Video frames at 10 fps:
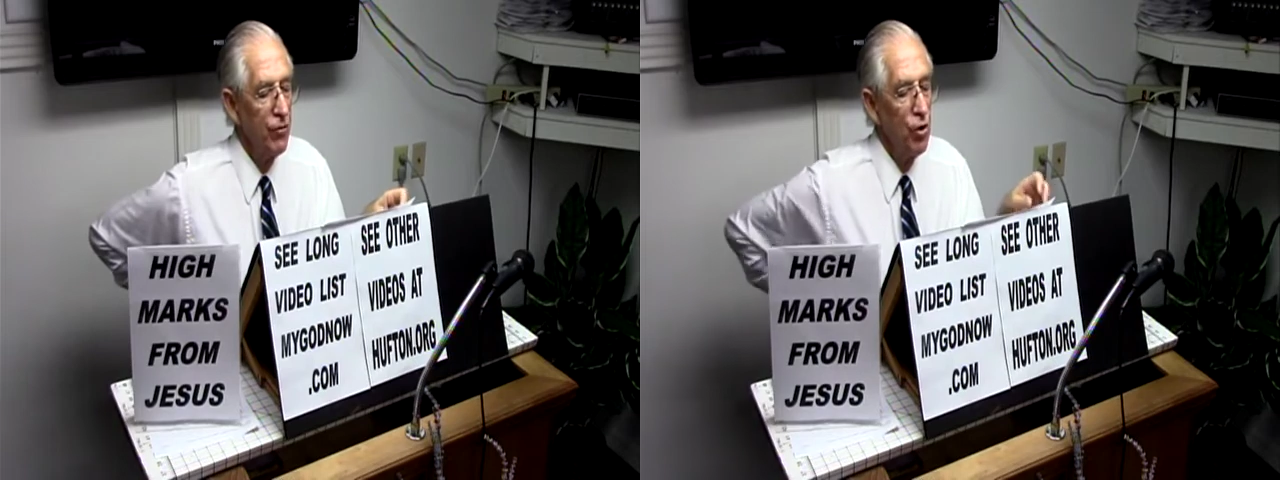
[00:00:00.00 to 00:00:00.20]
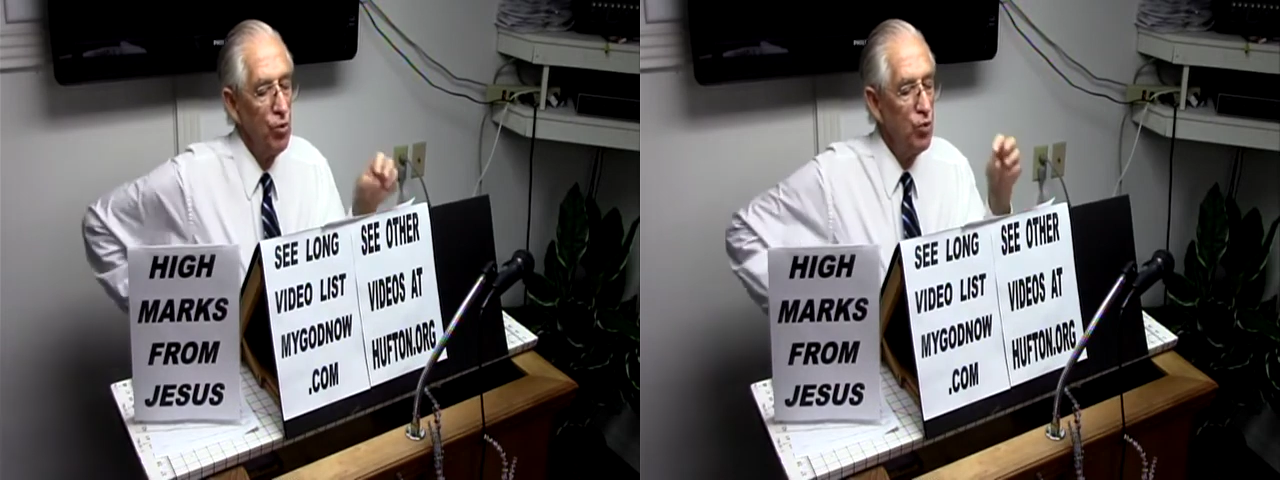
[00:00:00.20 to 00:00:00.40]

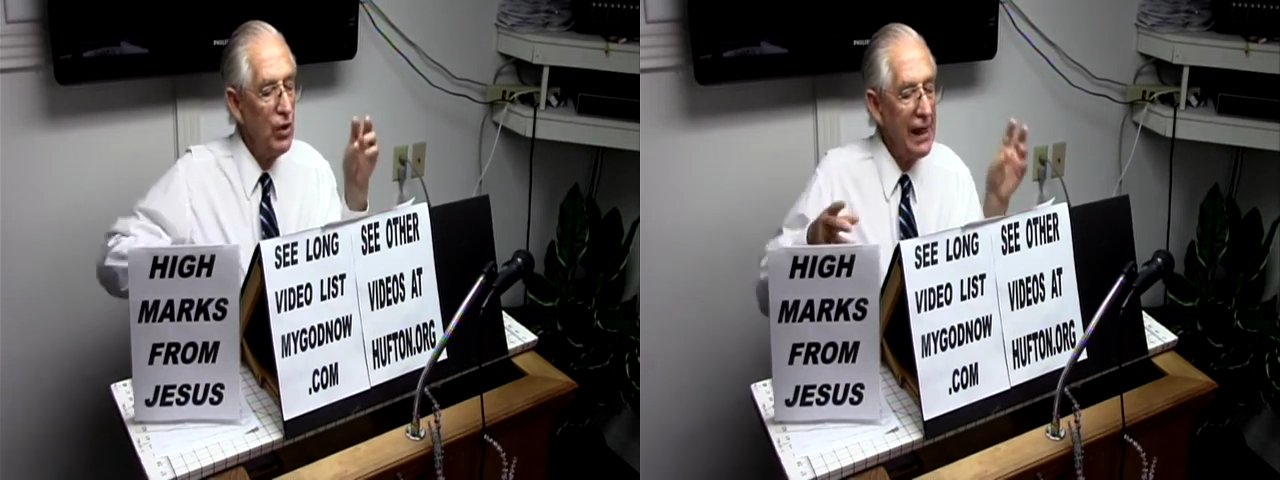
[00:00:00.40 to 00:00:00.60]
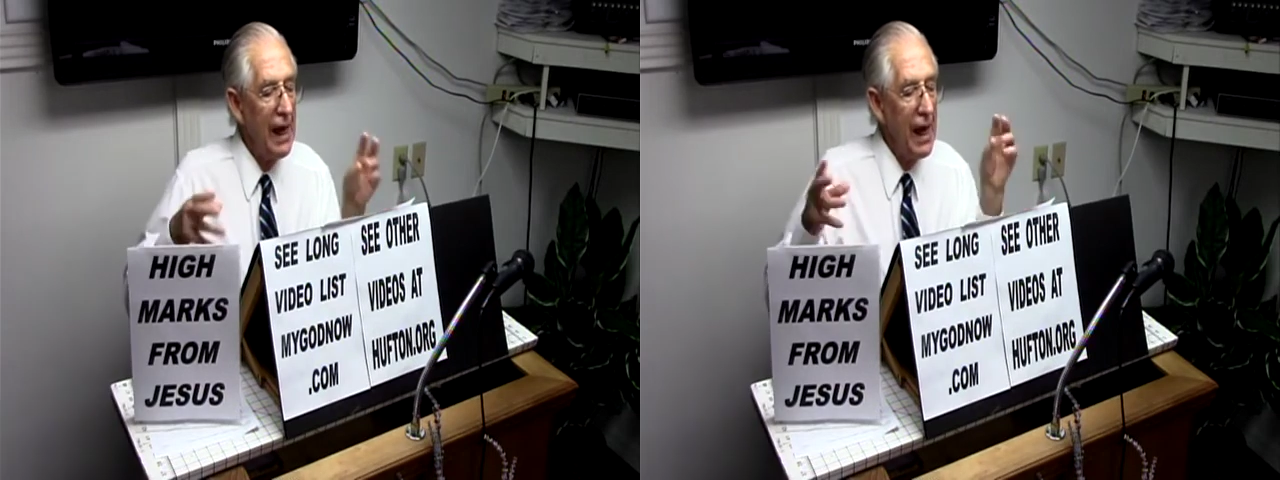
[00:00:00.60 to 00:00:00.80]
to
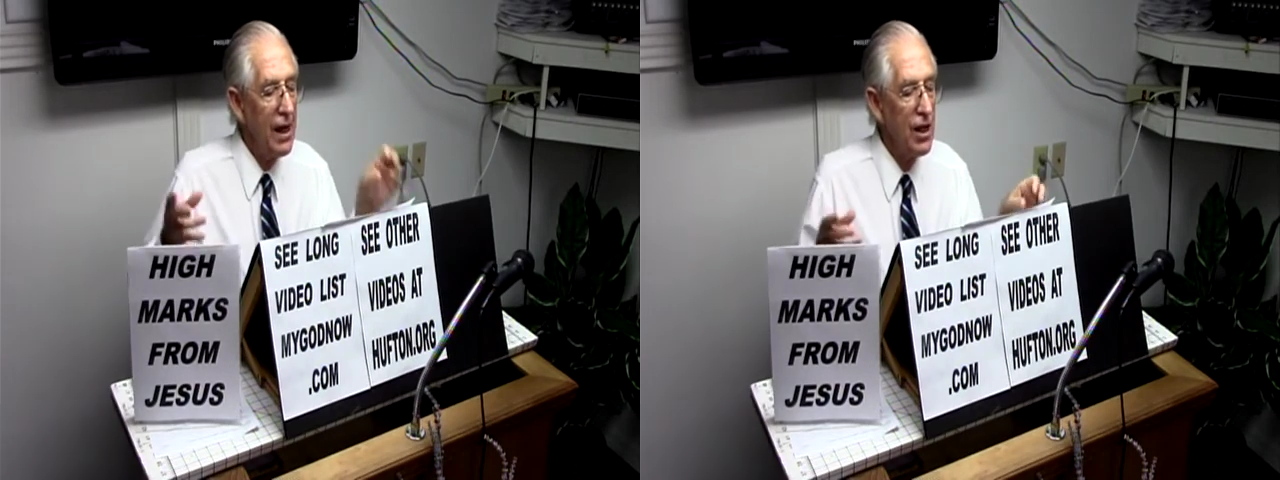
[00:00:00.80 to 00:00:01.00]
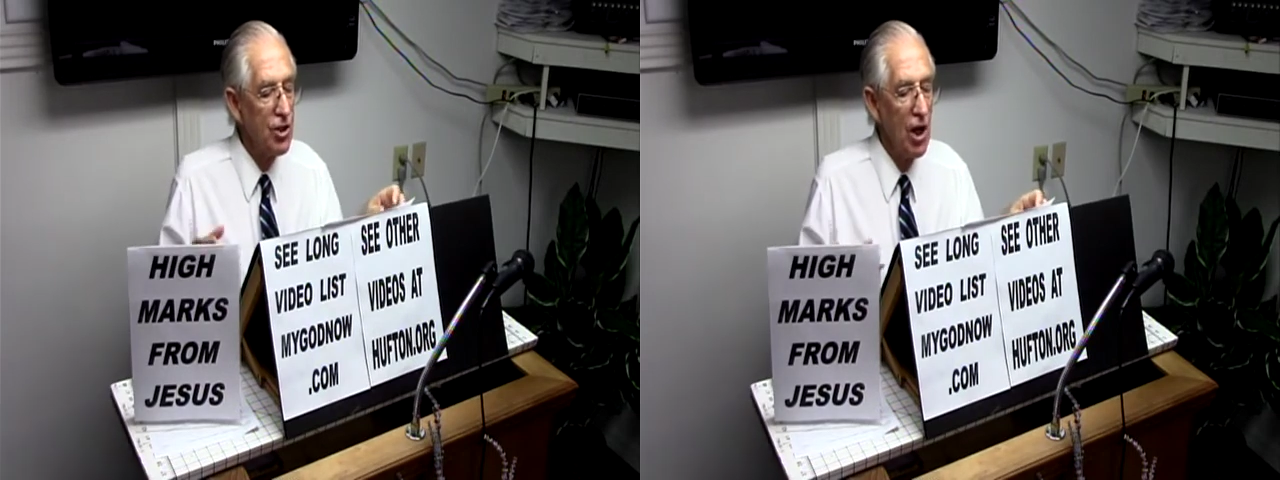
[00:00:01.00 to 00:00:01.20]

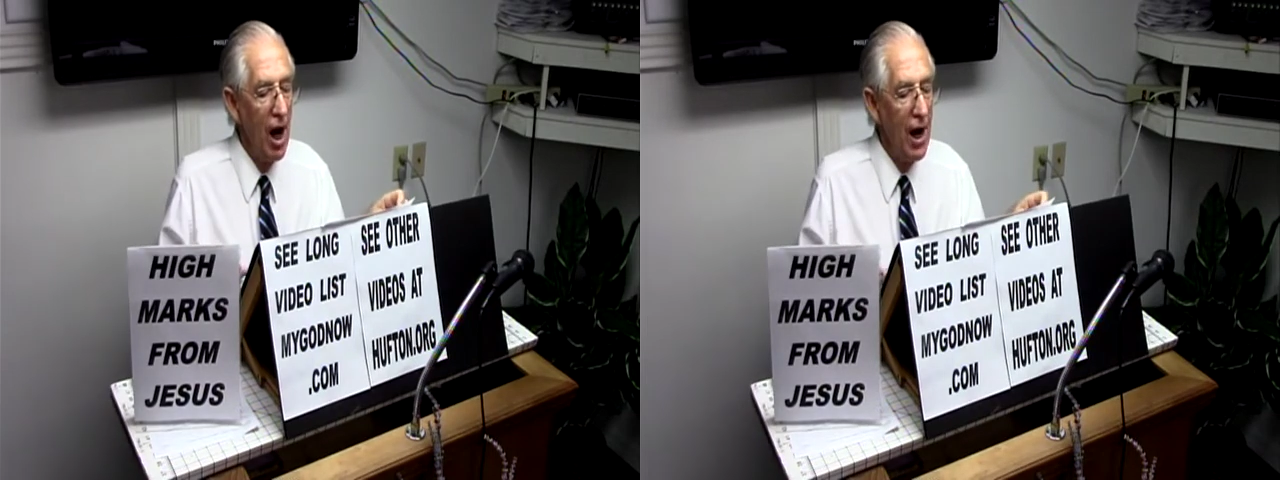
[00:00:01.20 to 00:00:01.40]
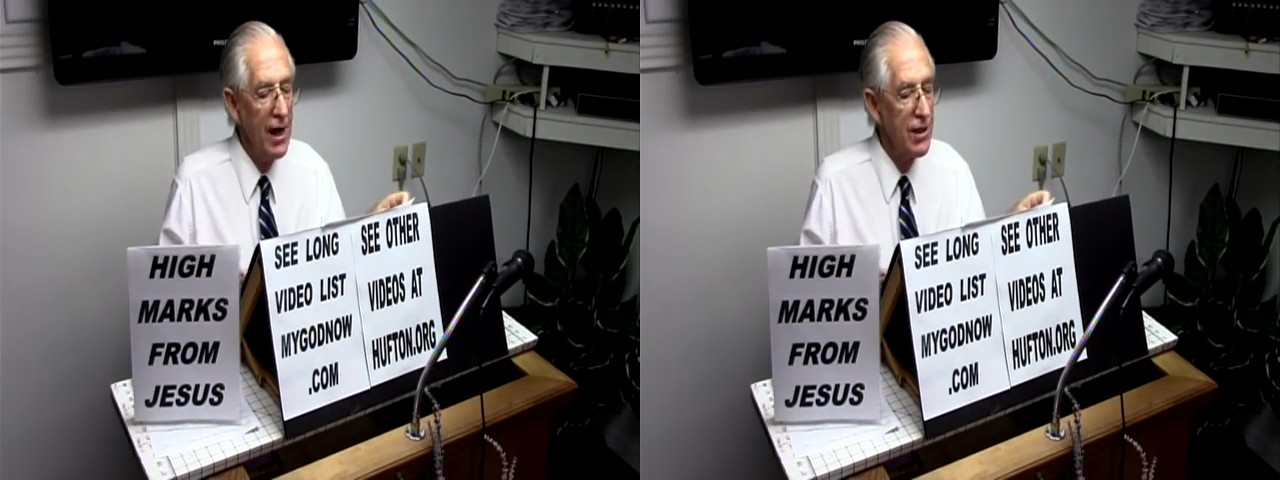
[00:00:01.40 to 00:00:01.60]

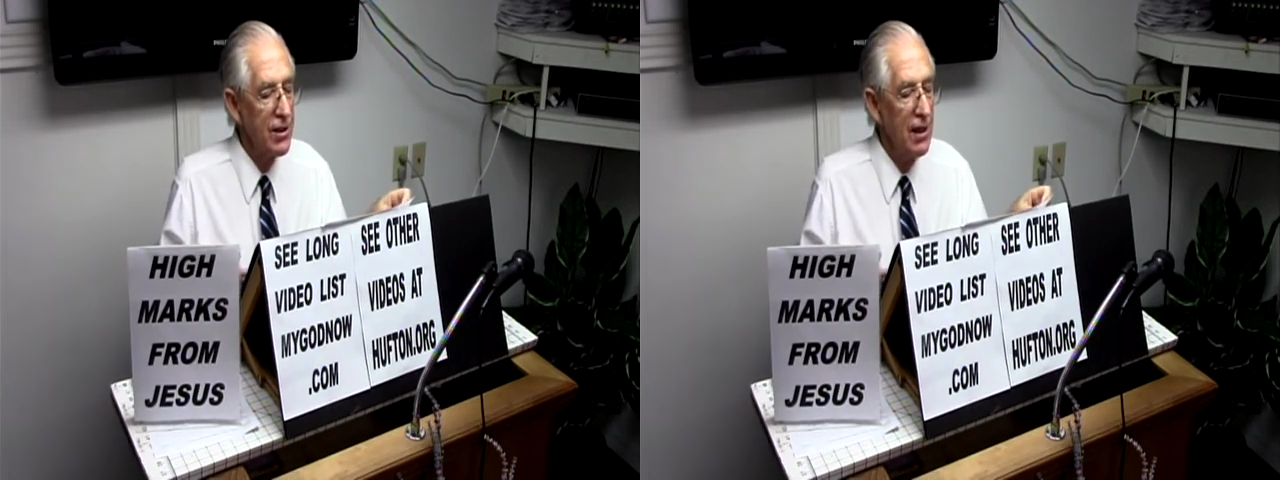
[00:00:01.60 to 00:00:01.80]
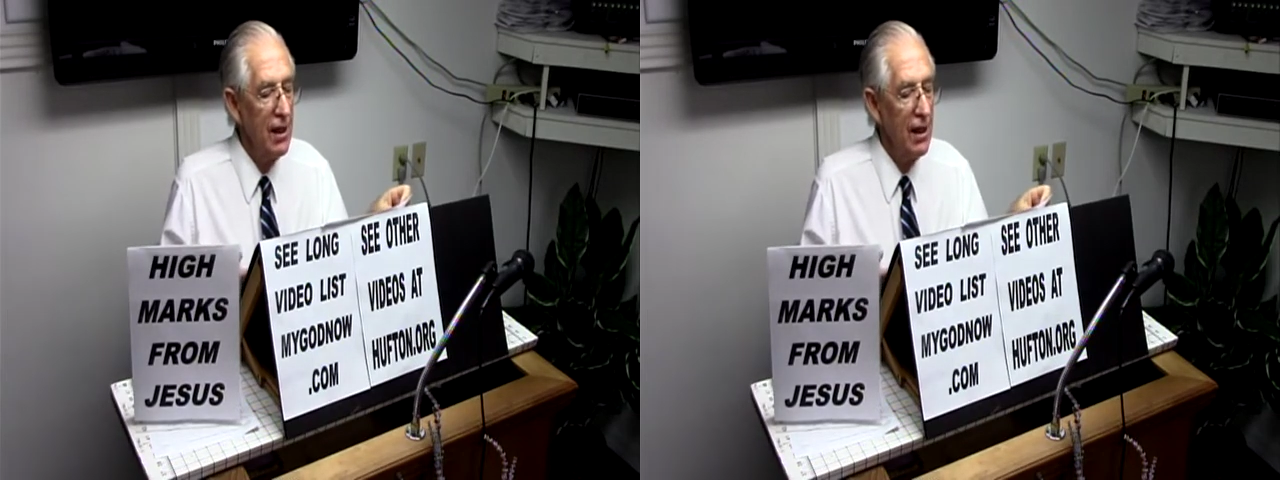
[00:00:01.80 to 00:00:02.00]
re-energize